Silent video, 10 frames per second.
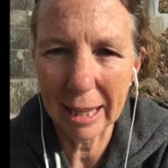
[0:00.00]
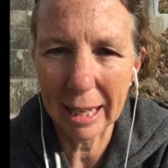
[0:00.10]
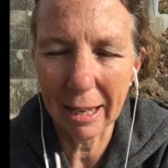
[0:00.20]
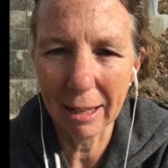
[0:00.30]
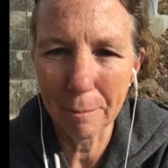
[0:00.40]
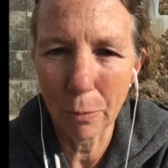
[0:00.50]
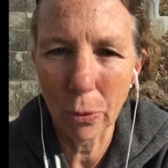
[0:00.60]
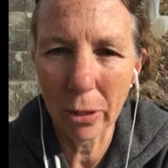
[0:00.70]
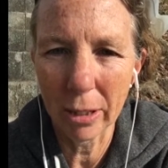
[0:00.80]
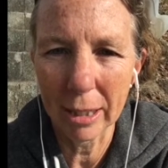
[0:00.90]
think
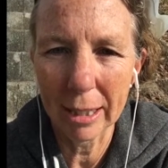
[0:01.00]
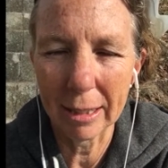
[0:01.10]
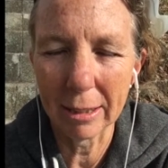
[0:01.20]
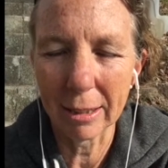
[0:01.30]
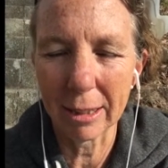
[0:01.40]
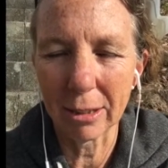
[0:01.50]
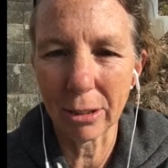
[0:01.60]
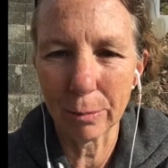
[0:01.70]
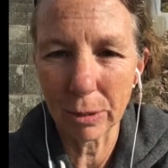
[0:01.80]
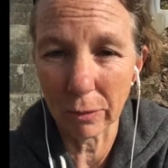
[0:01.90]
more in the
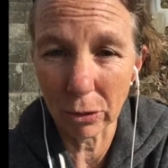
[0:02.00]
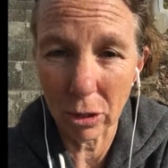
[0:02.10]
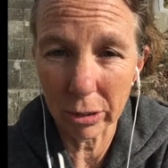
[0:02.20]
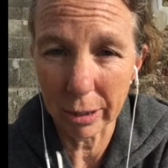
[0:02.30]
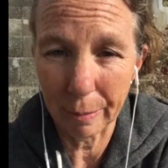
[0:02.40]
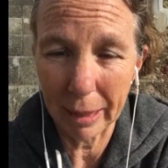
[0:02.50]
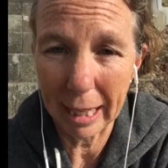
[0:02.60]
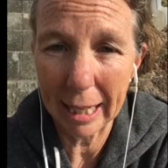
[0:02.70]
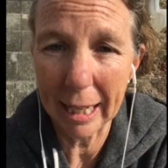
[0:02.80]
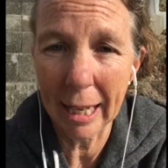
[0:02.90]
terms of long-term
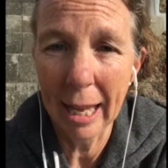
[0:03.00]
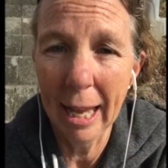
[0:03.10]
thinking,